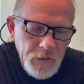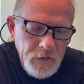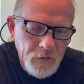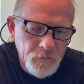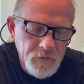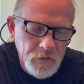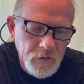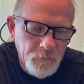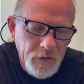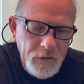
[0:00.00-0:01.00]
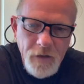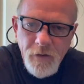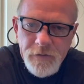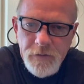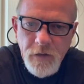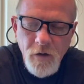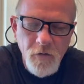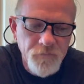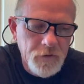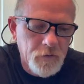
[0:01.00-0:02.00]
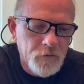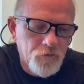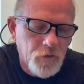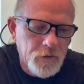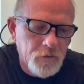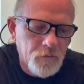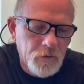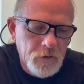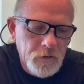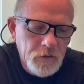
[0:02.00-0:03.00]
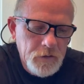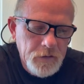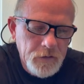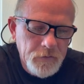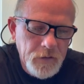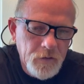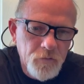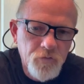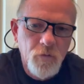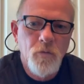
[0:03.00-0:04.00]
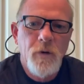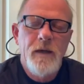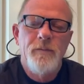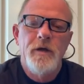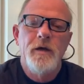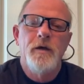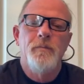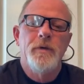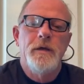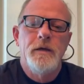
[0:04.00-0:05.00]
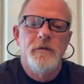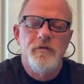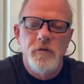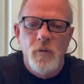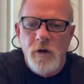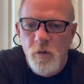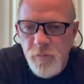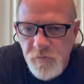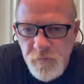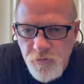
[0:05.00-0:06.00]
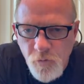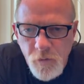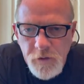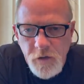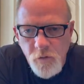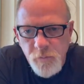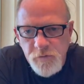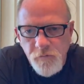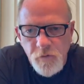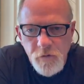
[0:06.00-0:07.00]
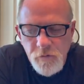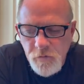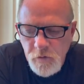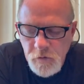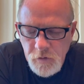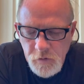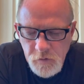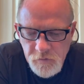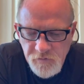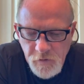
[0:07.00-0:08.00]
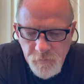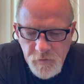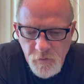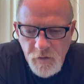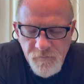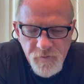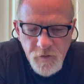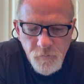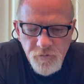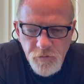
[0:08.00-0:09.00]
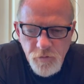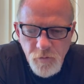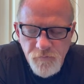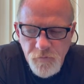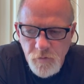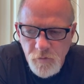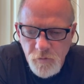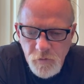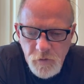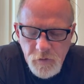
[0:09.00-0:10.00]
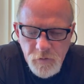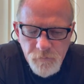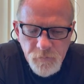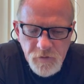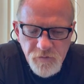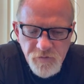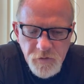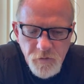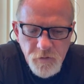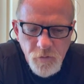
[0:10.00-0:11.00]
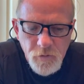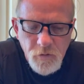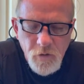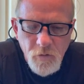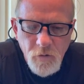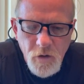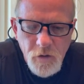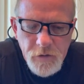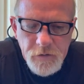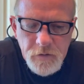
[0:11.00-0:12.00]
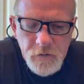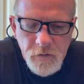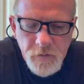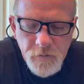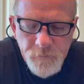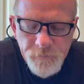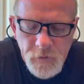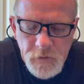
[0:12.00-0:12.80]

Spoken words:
And I'll tell you about how I did coffee on the trail, and that'll sort of wrap it up. And so I hope you've enjoyed it. I hope you've learned something, or I've helped you if you're considering doing a long hike. I